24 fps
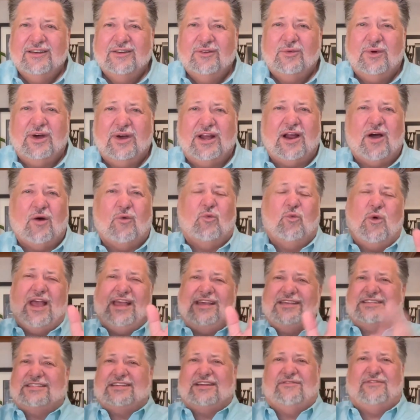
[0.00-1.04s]
What a
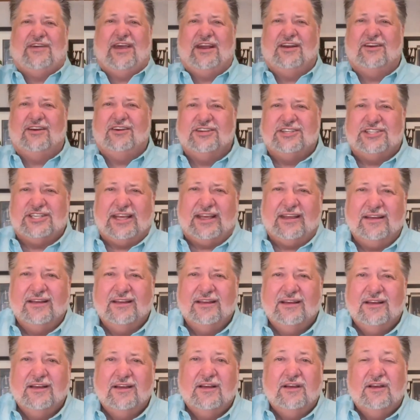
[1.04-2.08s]
waste of energy.
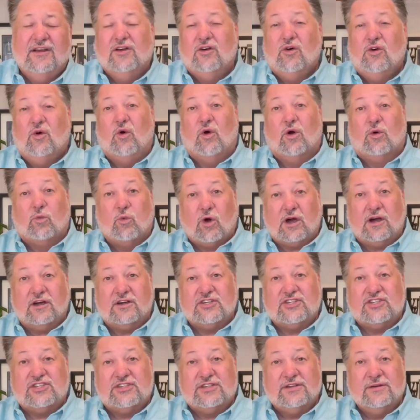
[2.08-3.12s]
Or
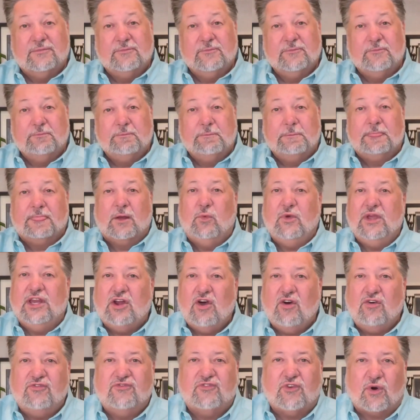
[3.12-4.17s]
worse, we
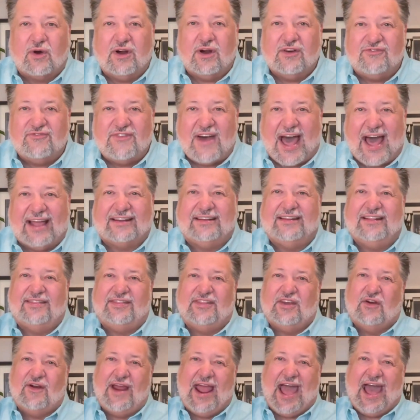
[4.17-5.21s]
know for a fact that
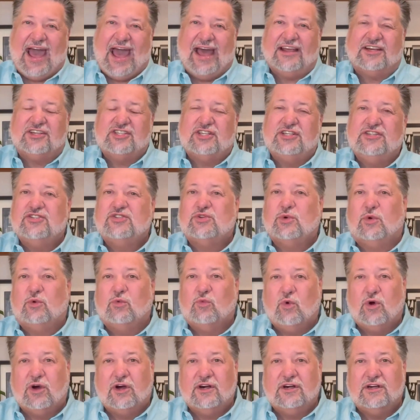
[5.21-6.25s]
their actions or
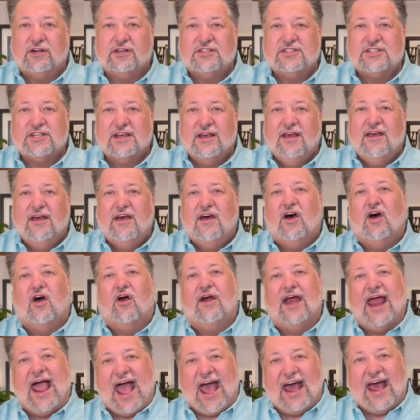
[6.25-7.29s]
words
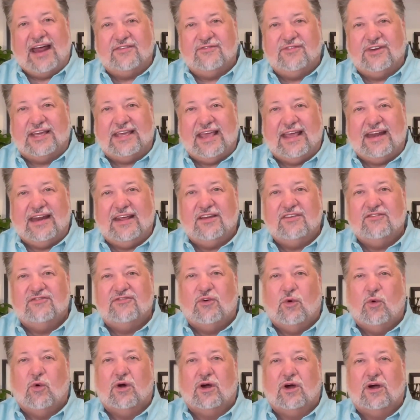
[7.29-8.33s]
are advocating
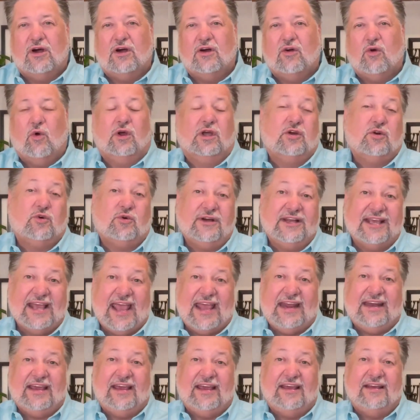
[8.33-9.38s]
for or
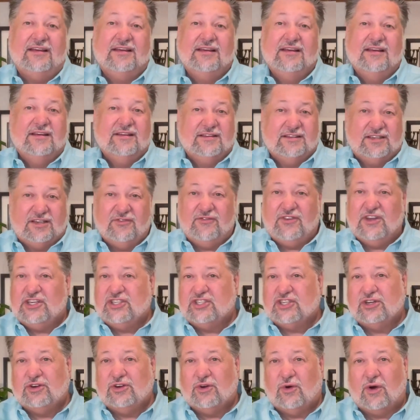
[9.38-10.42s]
creating
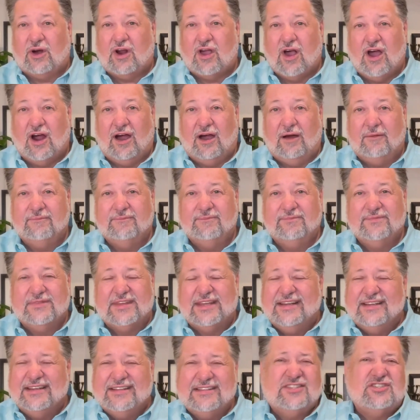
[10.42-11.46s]
division or harm.
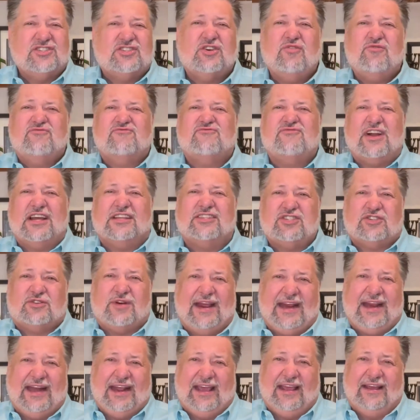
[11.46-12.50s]
It's so
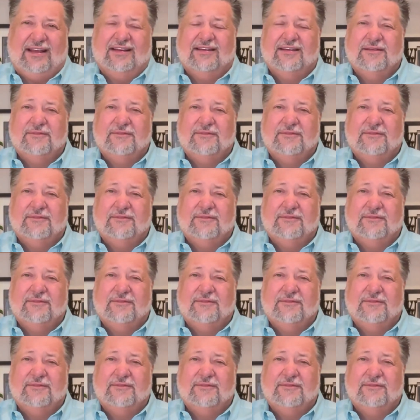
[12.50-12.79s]
frustrating.